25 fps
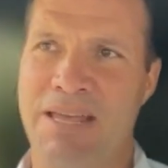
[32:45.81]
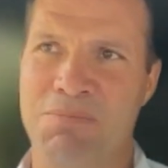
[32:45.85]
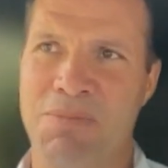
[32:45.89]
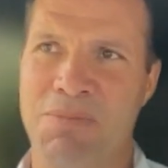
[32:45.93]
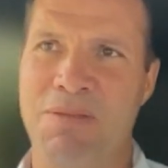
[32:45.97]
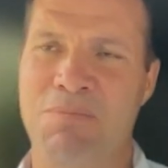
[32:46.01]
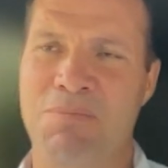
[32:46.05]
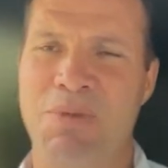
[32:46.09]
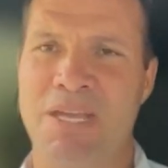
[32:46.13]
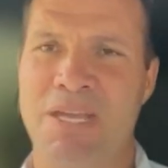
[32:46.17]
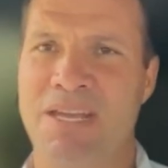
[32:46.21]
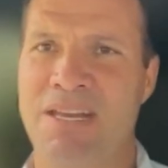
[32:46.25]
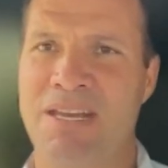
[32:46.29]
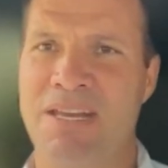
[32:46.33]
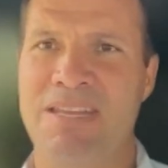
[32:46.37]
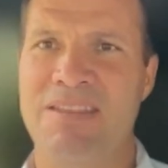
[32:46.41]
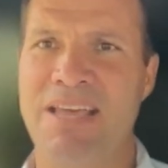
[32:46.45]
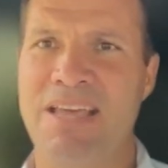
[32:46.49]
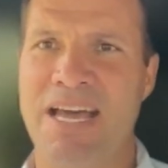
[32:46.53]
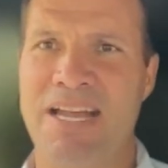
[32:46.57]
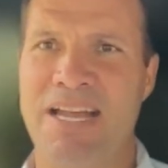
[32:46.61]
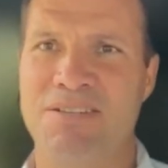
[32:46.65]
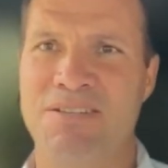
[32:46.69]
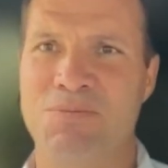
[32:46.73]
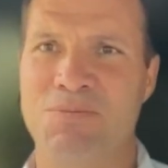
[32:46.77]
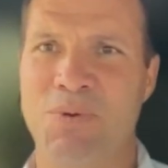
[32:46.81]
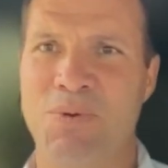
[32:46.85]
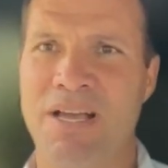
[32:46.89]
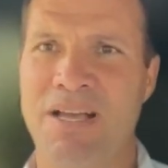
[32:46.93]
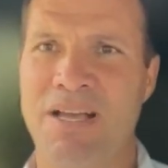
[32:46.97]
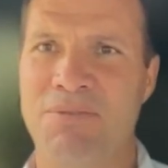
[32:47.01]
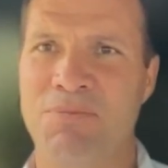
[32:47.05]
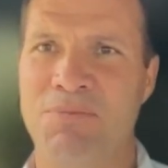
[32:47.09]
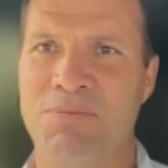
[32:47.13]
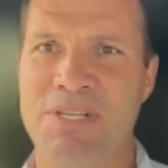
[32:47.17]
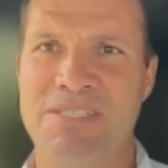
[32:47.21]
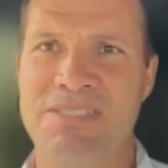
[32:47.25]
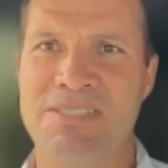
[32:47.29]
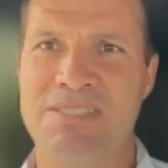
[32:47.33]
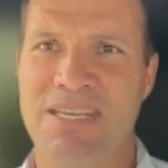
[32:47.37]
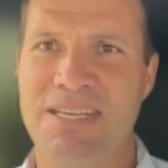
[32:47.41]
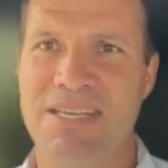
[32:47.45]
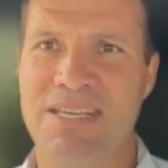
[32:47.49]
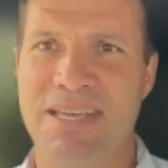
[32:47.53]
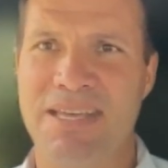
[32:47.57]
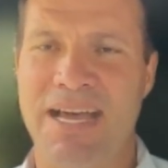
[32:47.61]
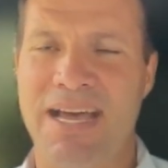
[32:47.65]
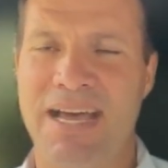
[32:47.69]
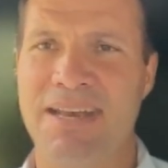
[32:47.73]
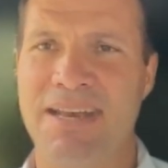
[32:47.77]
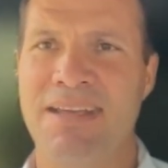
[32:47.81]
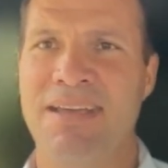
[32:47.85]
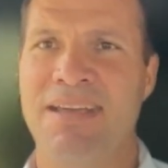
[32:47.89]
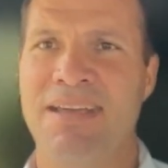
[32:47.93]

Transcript: me being in that as well, we see that.